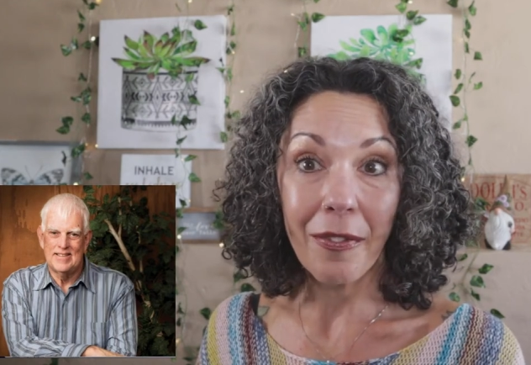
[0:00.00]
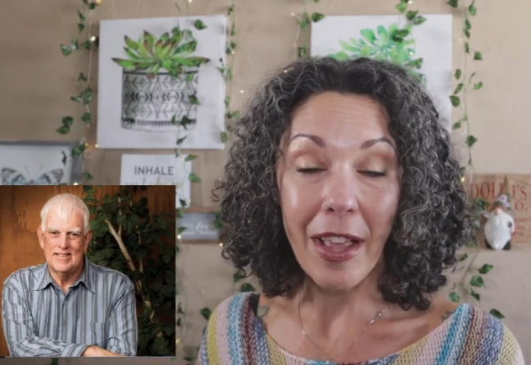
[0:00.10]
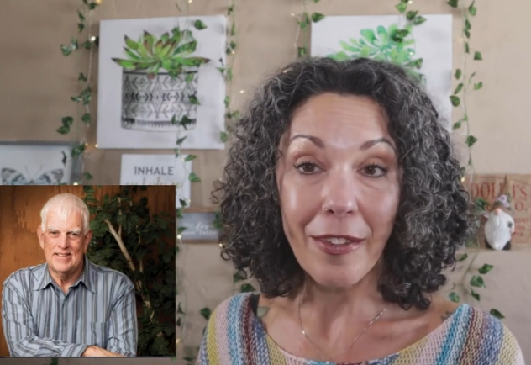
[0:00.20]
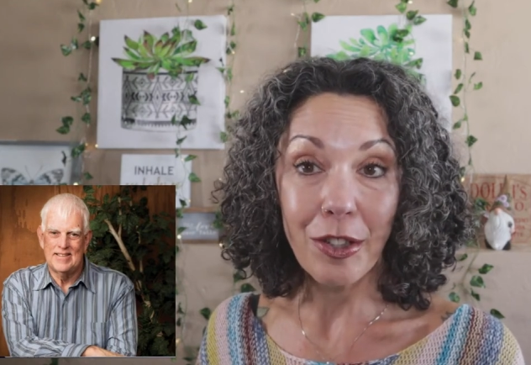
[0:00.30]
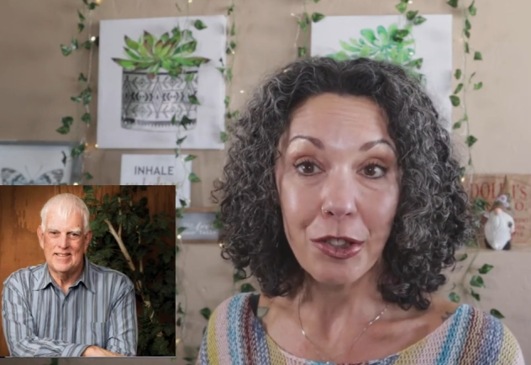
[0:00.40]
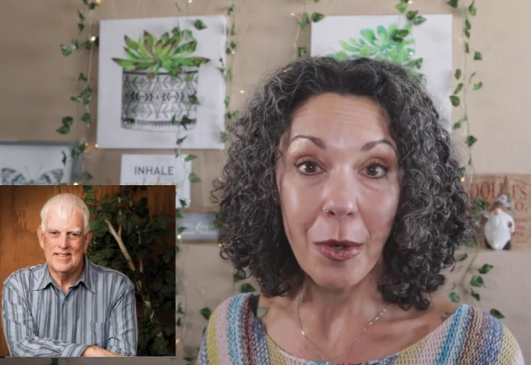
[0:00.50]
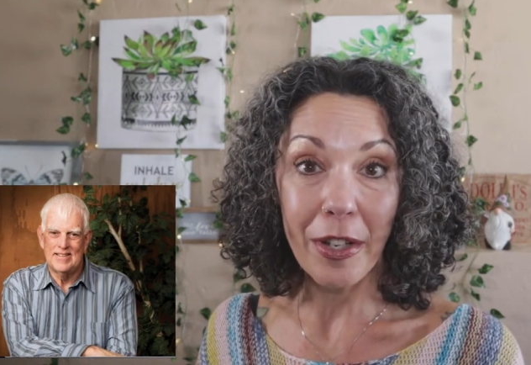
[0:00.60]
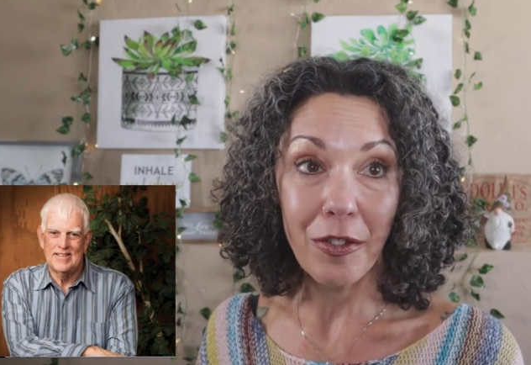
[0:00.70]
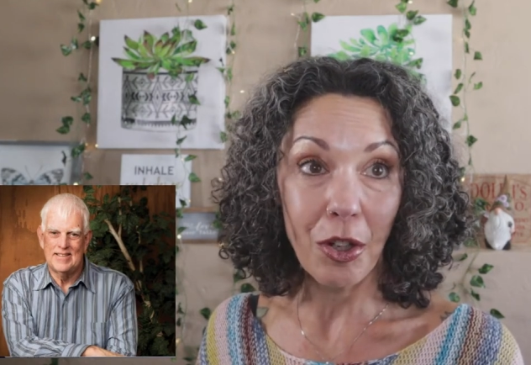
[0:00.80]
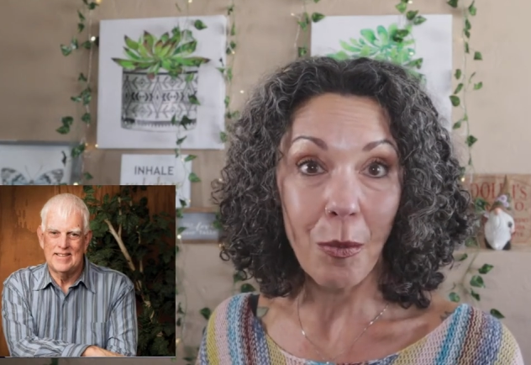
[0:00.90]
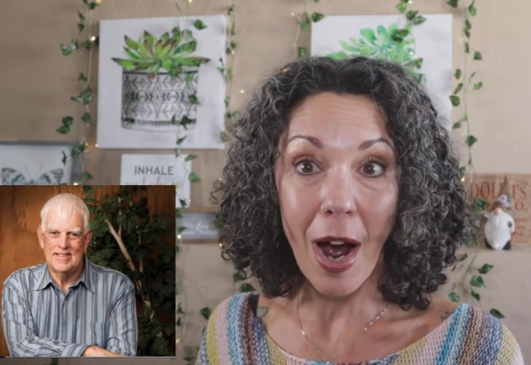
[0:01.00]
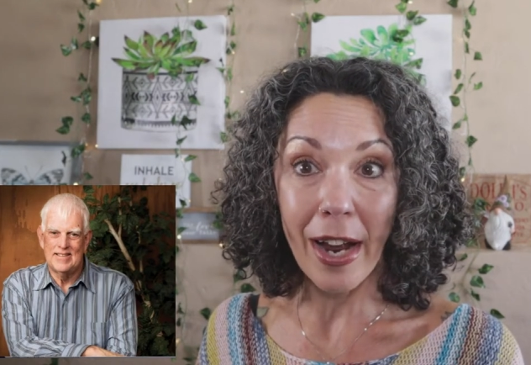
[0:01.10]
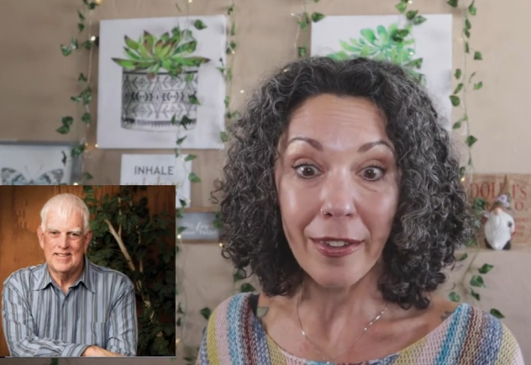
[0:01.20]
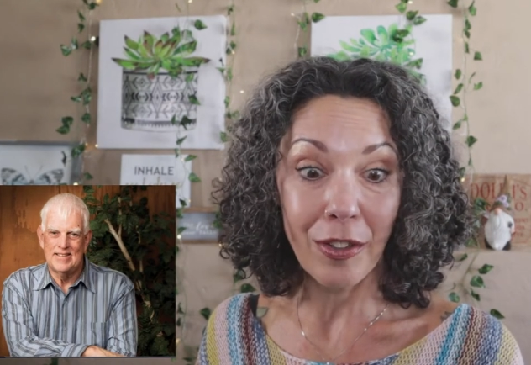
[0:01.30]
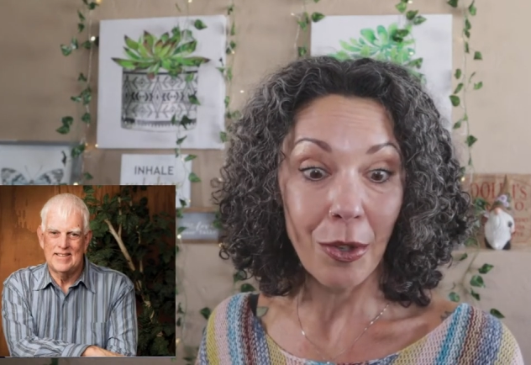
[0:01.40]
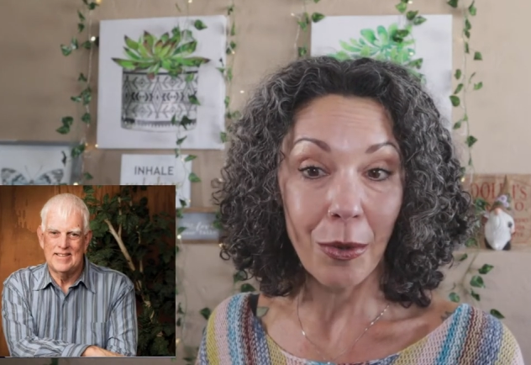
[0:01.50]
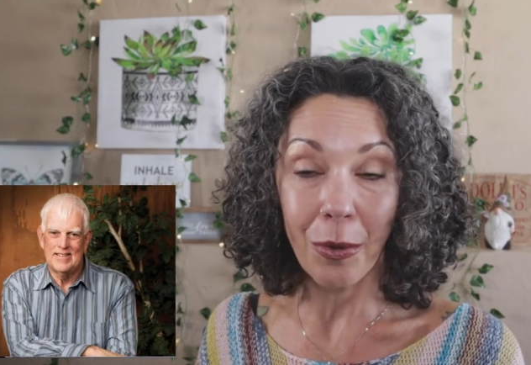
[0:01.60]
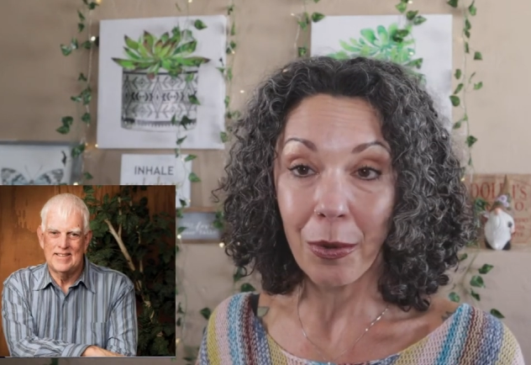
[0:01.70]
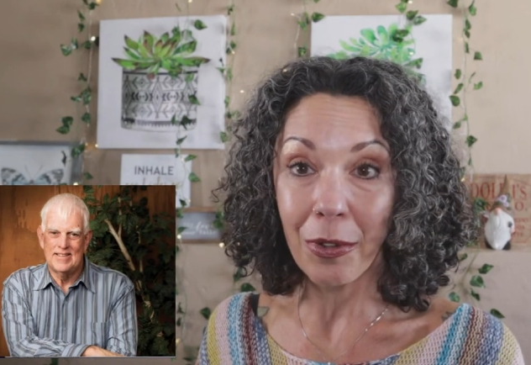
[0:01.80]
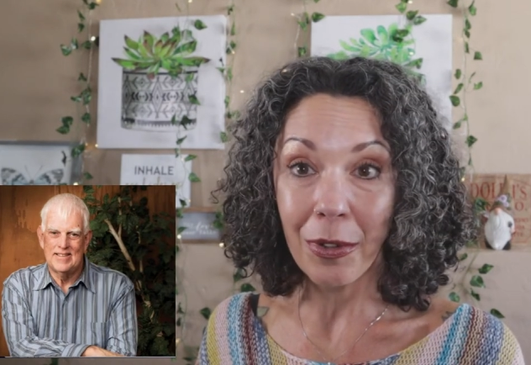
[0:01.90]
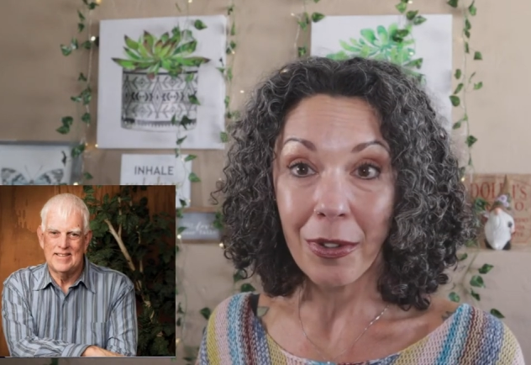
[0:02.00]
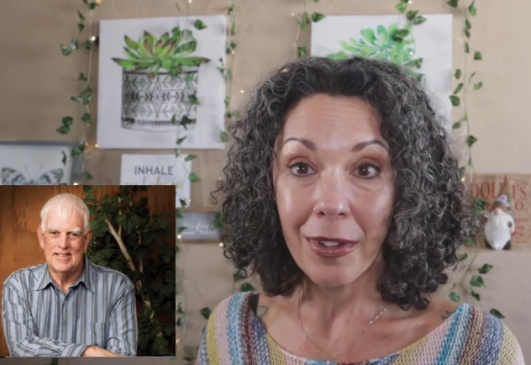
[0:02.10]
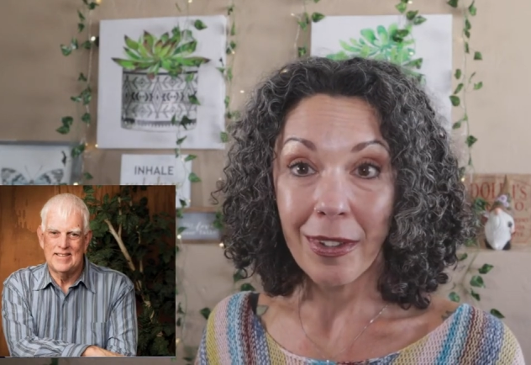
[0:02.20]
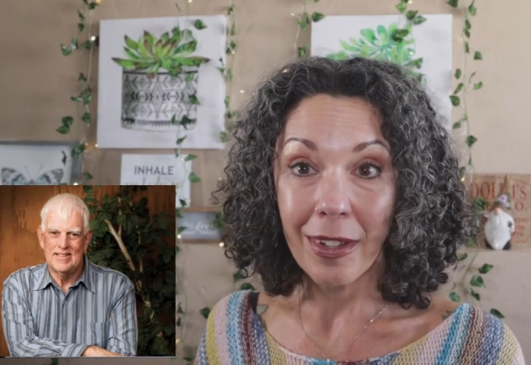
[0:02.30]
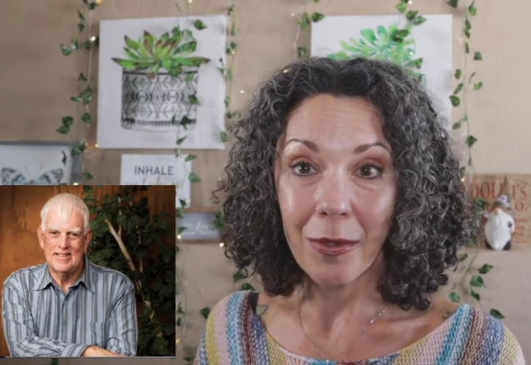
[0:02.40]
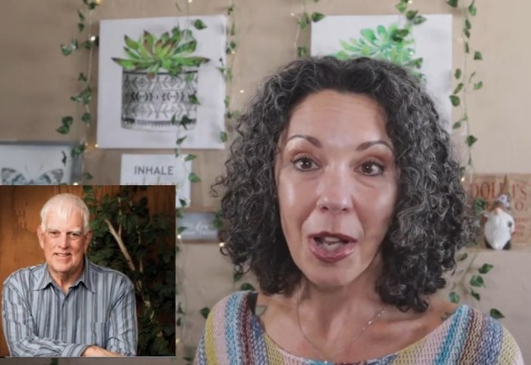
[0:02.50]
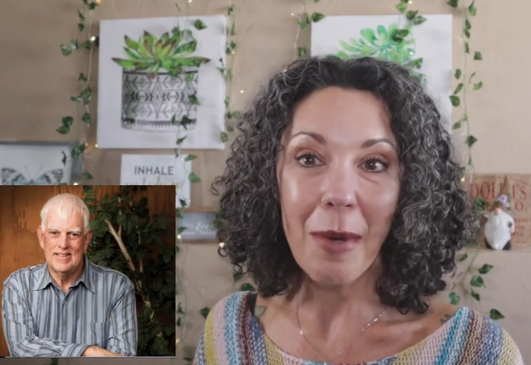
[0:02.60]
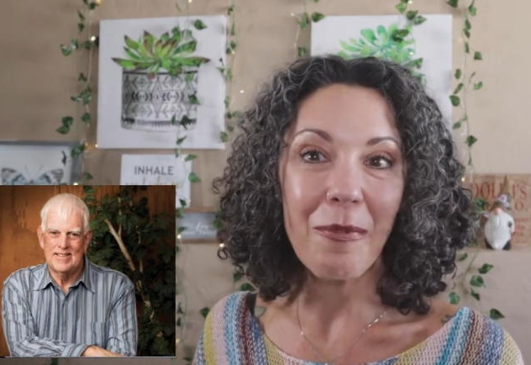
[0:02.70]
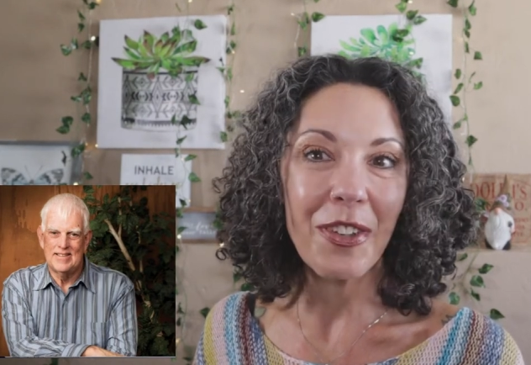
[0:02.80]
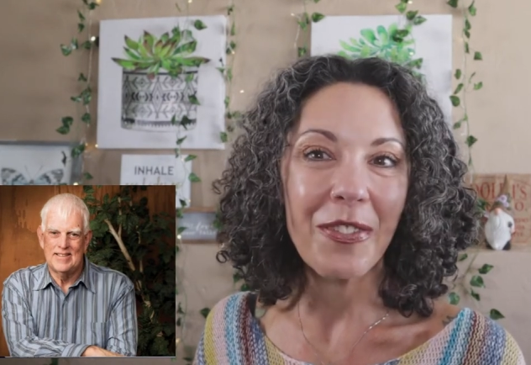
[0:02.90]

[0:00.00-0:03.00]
Speaker 1: if that's your choice, you're wise, you're old. Well, I'm